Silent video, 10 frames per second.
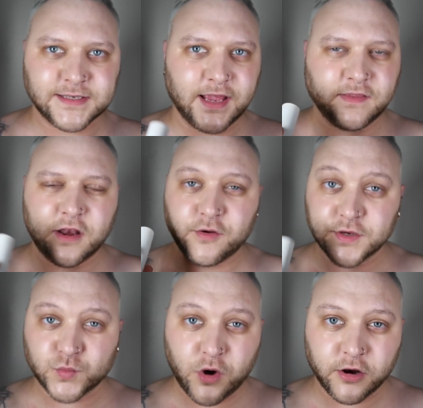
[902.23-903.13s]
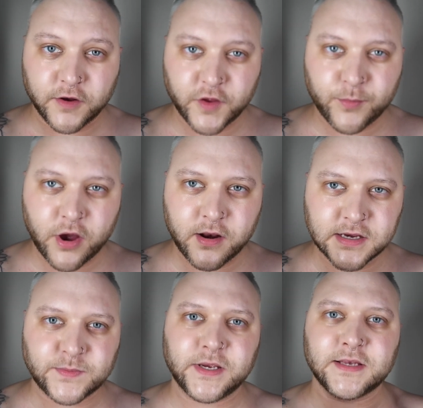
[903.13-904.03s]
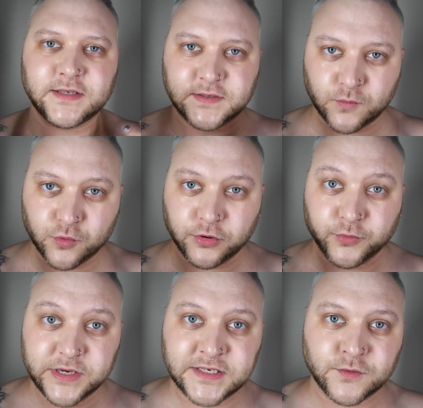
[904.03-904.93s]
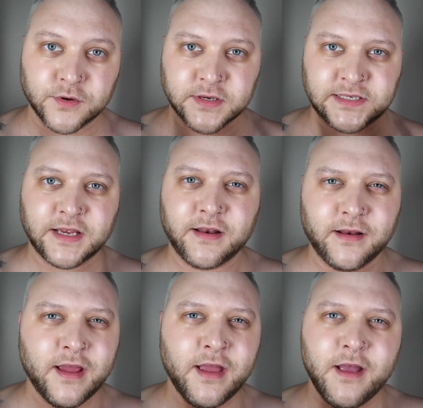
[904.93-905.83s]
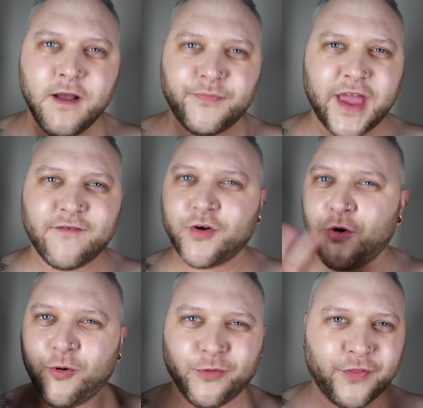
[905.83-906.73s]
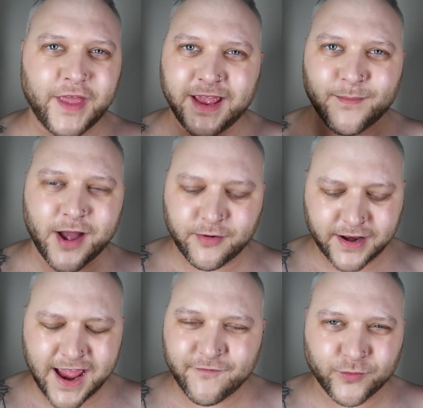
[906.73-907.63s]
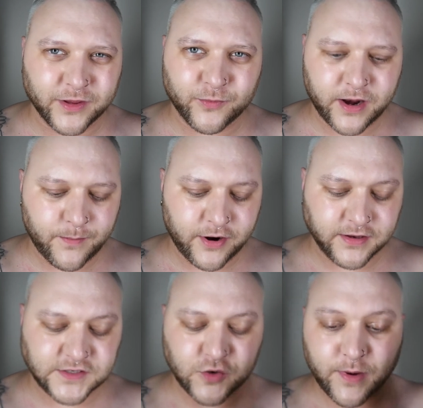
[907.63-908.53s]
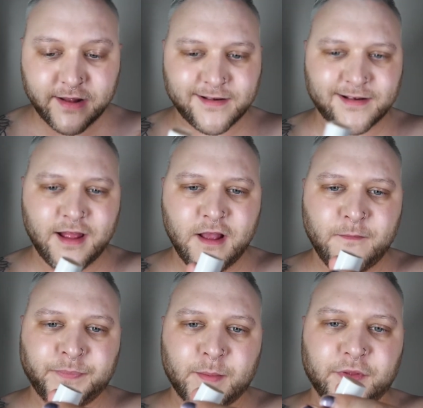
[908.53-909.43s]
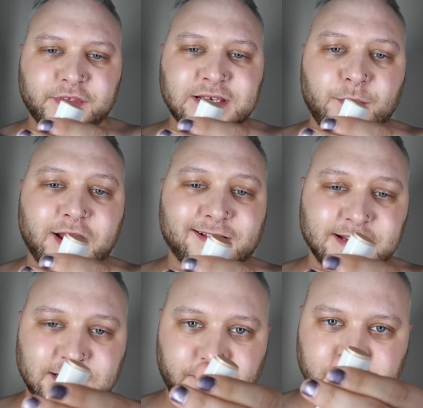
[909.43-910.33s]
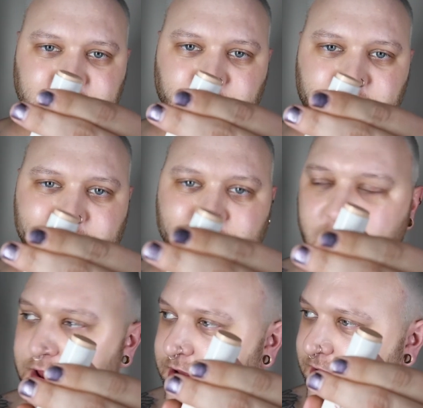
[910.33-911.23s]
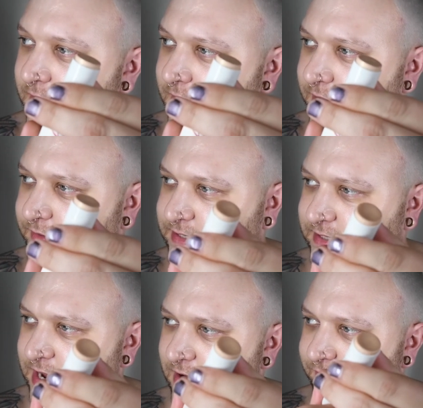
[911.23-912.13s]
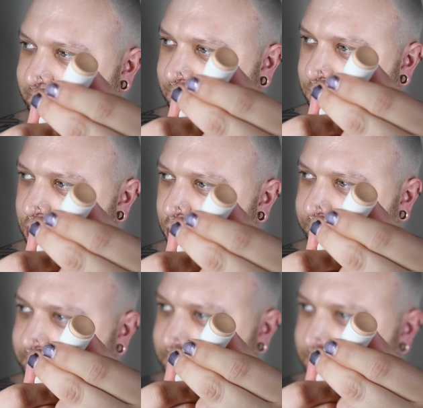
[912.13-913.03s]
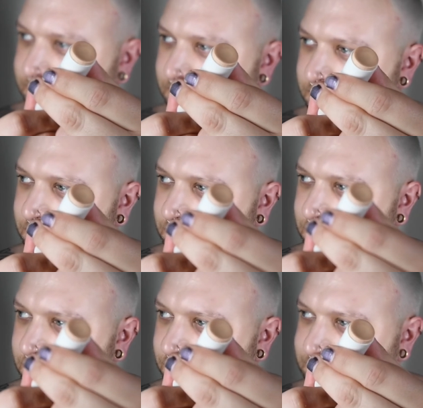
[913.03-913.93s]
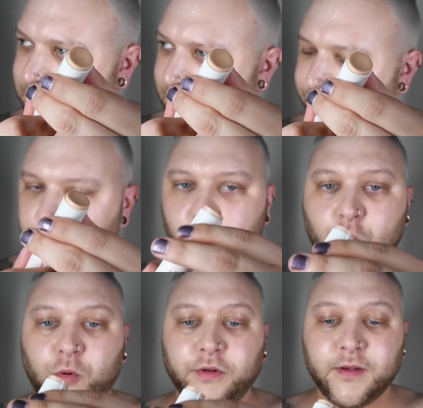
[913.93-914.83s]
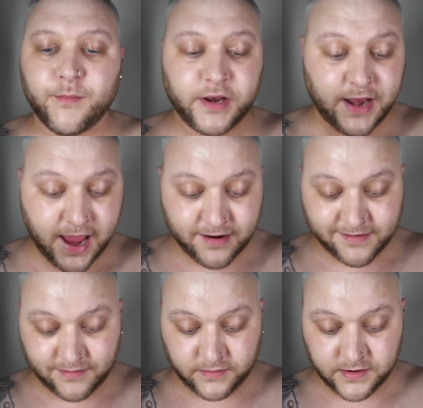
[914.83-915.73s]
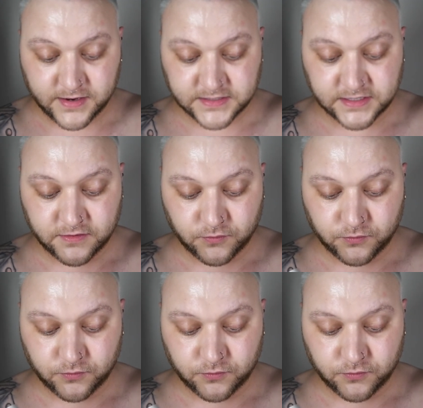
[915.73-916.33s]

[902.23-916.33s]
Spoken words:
like they don't use water in their products because it's a world resource, and they have a whole thing about it. I haven't really read up on it too much, but someone actually sent this to me to try, and this is kind of like a goldy, looks kind of gold, but it actually doesn't